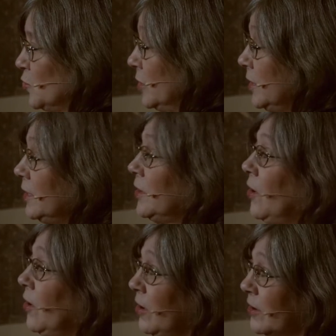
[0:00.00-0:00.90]
really
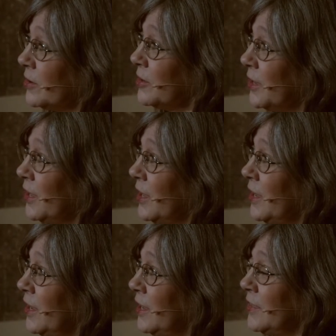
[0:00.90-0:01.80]
hard.
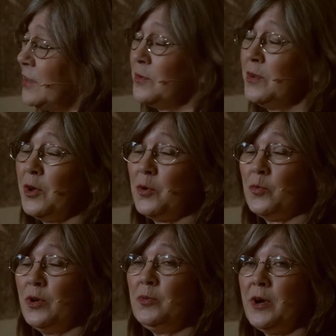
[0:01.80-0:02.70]
And then
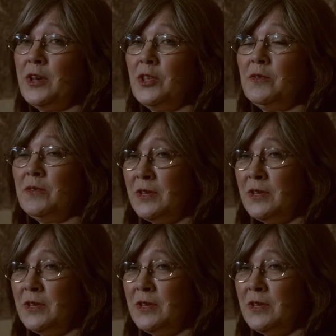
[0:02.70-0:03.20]
rewriting, you've at